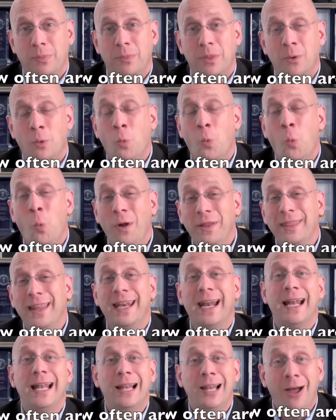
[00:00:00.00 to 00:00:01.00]
The one
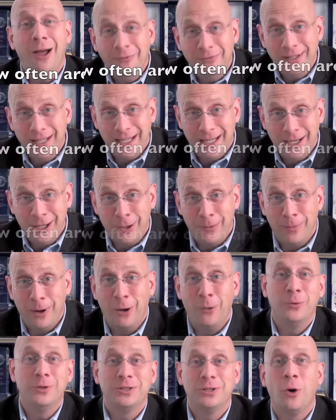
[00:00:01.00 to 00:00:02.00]
that I love to hear
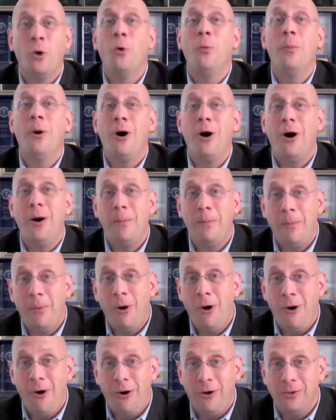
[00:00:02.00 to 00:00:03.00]
about was Omaha
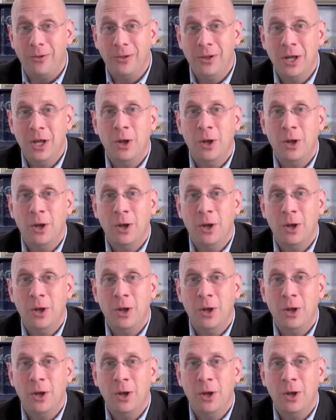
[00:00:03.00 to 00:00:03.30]
Mall.